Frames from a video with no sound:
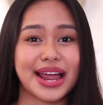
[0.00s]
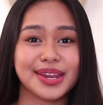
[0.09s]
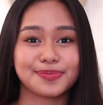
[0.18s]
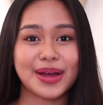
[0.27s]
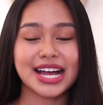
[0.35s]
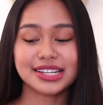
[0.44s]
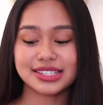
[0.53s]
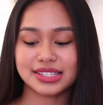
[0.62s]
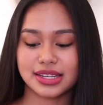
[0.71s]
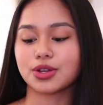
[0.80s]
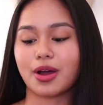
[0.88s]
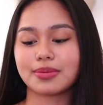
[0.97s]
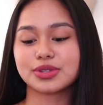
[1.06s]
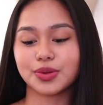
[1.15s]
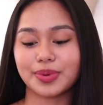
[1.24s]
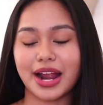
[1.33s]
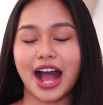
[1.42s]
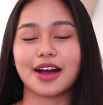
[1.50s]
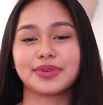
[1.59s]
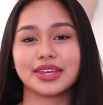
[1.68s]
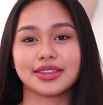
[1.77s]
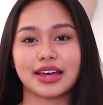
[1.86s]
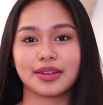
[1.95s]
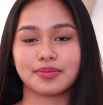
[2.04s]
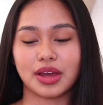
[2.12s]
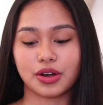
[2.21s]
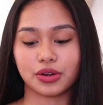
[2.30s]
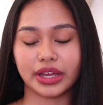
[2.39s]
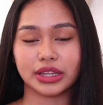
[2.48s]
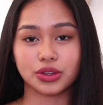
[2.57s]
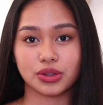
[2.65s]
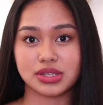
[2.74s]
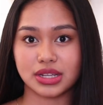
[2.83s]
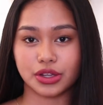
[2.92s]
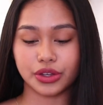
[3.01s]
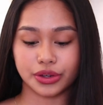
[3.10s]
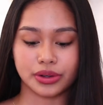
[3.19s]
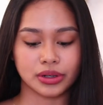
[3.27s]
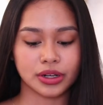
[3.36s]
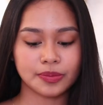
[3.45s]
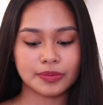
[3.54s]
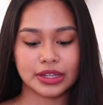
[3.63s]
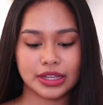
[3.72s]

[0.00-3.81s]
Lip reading: fanny packs. So I'm super happy that merong ganito sa Europe.